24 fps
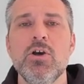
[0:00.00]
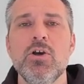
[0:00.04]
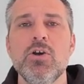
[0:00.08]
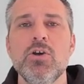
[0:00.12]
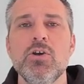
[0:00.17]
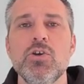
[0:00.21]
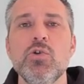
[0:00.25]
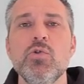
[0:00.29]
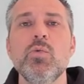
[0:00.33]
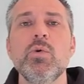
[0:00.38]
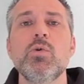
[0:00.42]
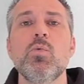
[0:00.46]

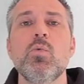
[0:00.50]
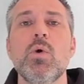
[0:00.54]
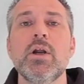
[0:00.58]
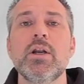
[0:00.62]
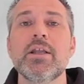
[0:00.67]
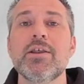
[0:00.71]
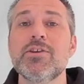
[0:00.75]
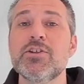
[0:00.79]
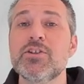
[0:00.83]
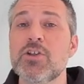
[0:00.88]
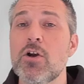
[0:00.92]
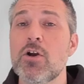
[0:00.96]
You would want
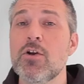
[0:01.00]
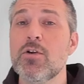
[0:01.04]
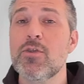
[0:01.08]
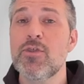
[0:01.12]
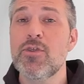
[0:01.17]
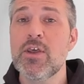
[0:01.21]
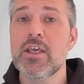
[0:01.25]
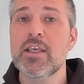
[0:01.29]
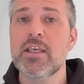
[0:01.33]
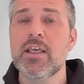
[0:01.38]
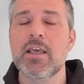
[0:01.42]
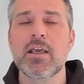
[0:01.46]
to start
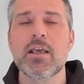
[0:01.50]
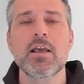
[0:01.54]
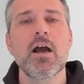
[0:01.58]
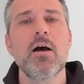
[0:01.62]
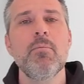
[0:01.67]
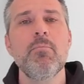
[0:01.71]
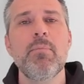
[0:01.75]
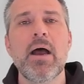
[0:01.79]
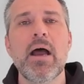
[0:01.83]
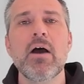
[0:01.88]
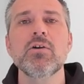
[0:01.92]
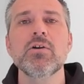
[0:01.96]
thinking
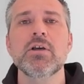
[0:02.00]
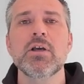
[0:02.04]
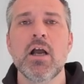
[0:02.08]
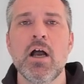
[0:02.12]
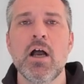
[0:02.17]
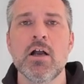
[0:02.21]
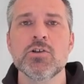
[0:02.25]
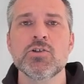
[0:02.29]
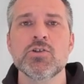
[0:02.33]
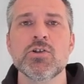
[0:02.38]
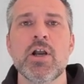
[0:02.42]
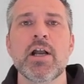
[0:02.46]
about
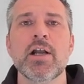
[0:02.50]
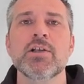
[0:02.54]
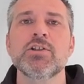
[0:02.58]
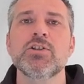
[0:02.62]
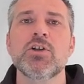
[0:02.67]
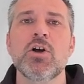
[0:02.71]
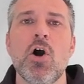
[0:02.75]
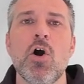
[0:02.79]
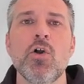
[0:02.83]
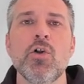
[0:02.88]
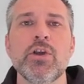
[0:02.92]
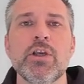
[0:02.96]
contracts
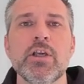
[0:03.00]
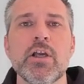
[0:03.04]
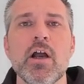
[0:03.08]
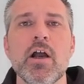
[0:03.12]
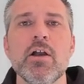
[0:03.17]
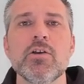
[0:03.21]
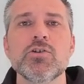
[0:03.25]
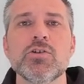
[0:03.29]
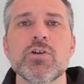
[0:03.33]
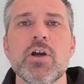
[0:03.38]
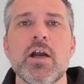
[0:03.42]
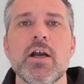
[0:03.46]
calling
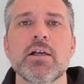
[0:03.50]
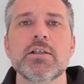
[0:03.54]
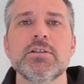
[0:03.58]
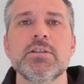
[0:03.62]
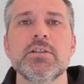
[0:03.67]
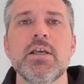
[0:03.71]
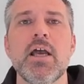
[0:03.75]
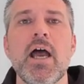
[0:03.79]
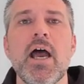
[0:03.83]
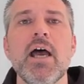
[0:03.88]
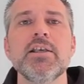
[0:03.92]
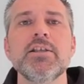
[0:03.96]
contracts
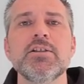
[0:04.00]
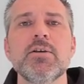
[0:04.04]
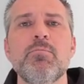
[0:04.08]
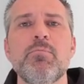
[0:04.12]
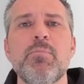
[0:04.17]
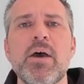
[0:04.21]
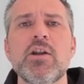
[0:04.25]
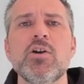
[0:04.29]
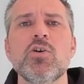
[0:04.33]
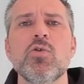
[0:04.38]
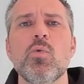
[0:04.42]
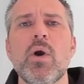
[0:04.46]
as a
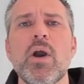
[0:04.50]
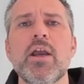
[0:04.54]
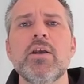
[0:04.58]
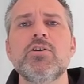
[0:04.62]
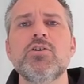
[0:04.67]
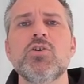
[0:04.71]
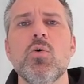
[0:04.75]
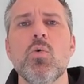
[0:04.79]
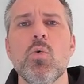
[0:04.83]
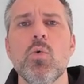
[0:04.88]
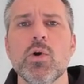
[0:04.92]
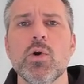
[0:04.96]
better way
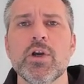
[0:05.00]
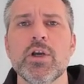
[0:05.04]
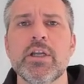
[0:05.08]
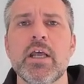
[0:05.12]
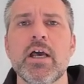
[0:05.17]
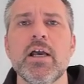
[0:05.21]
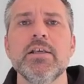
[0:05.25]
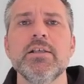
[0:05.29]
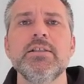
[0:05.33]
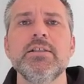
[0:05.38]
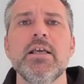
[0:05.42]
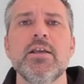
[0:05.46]
to
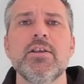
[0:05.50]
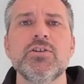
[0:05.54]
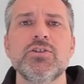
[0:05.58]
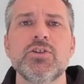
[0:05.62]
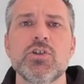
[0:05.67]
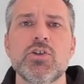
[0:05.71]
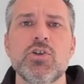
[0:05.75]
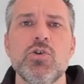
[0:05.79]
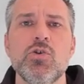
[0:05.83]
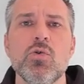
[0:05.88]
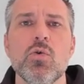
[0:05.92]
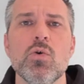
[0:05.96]
organize and
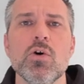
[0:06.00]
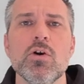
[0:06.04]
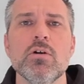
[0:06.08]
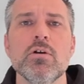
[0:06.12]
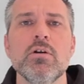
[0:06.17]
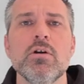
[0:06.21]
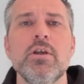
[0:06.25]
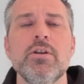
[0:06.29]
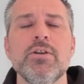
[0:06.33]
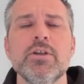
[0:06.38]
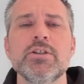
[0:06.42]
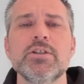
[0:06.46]

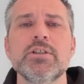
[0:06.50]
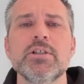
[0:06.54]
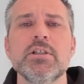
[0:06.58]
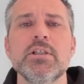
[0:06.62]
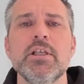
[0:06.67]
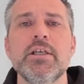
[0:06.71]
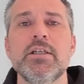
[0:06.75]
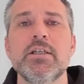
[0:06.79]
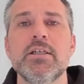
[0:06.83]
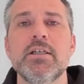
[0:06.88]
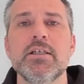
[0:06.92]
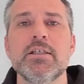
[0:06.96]
secure the
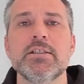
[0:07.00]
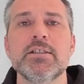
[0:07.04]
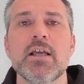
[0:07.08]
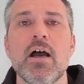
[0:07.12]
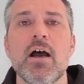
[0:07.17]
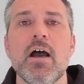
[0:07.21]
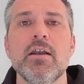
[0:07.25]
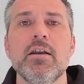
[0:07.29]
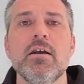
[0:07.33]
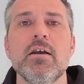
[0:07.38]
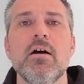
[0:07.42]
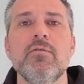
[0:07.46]
solidity
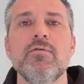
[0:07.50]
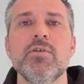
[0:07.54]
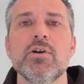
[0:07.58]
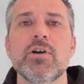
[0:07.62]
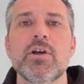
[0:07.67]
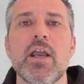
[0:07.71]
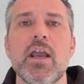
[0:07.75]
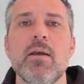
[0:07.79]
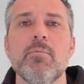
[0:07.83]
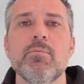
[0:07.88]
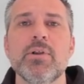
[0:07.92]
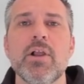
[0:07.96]
side of your
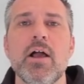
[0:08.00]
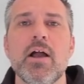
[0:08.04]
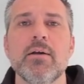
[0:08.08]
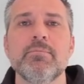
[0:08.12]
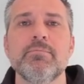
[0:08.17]
gameplay.